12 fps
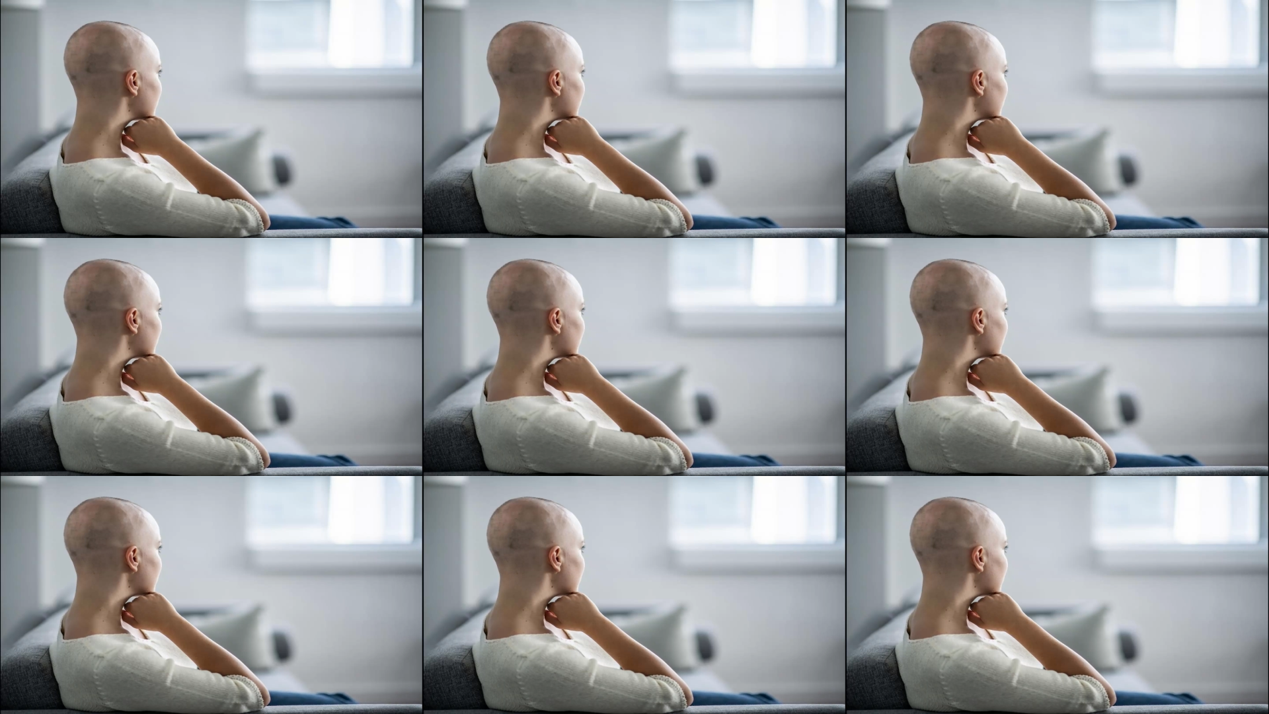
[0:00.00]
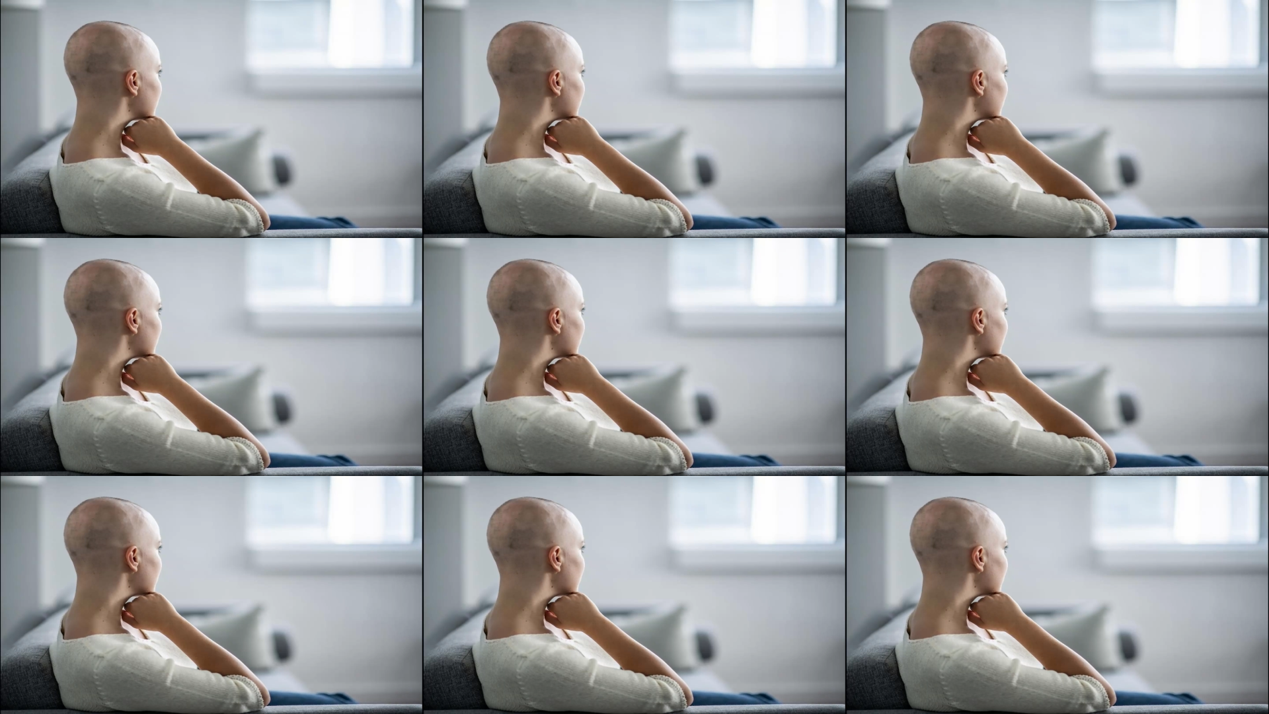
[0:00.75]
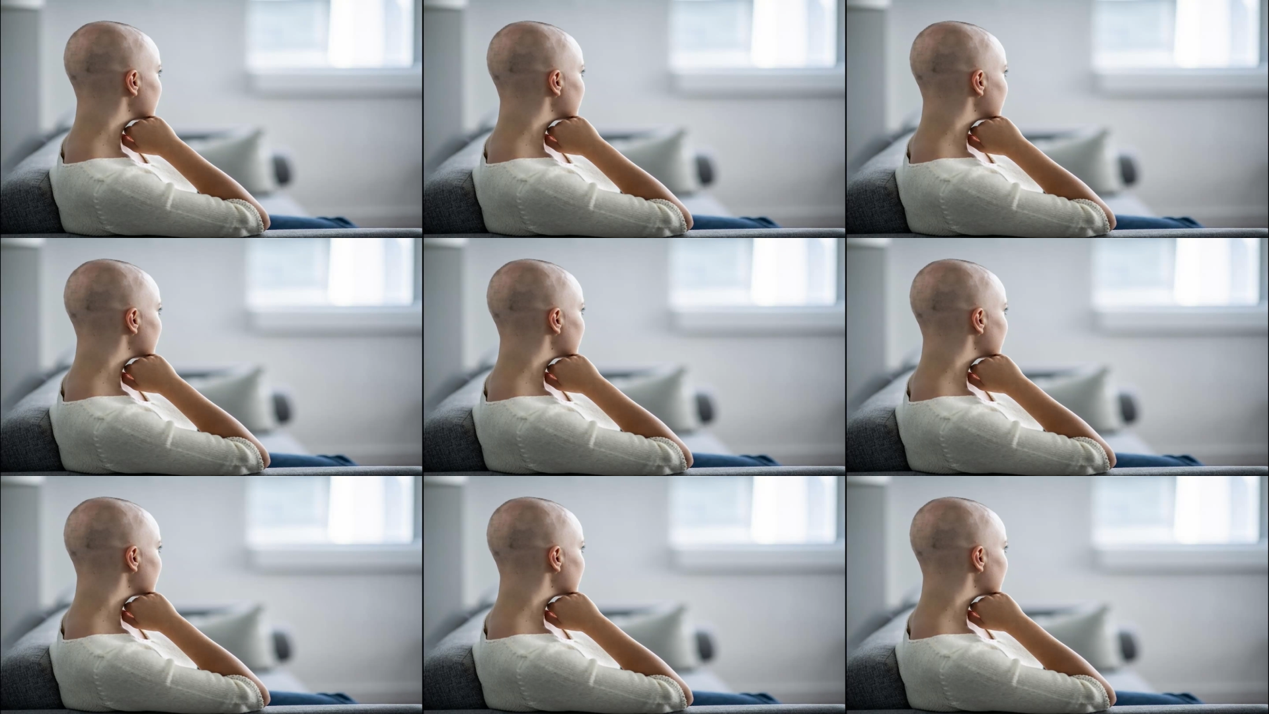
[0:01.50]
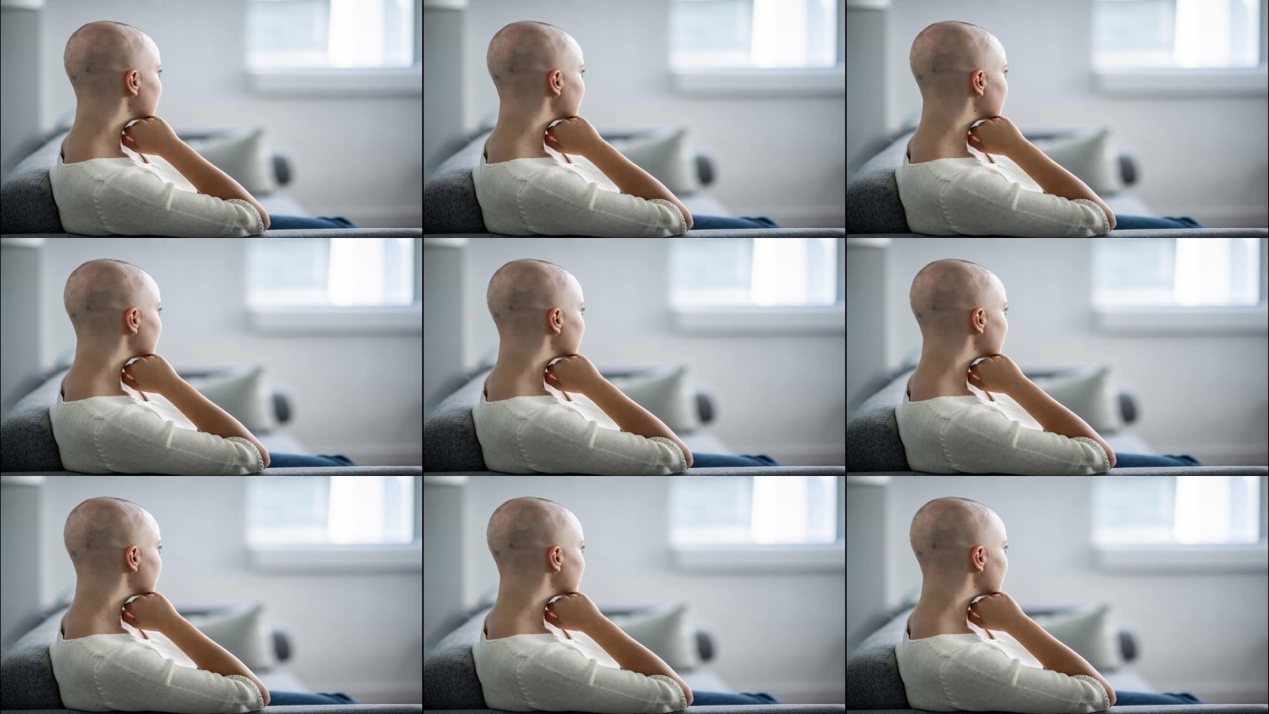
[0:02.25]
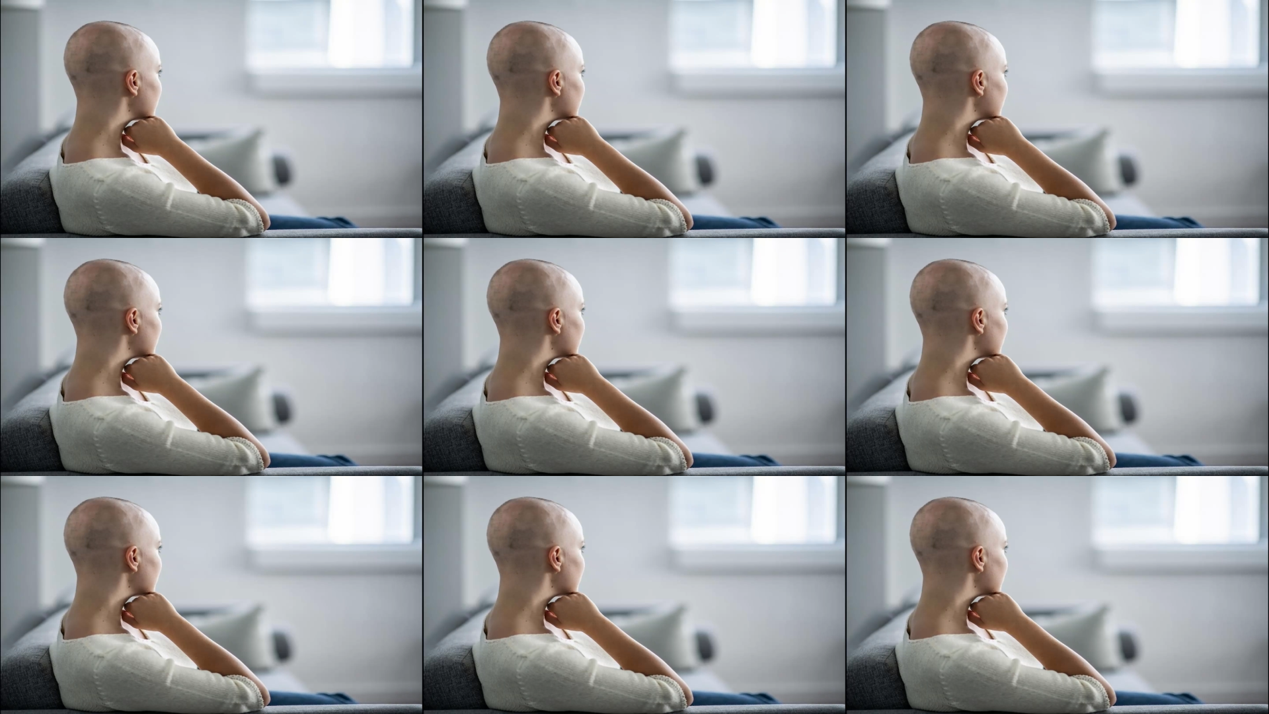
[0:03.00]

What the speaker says: [unreadable: no face in view]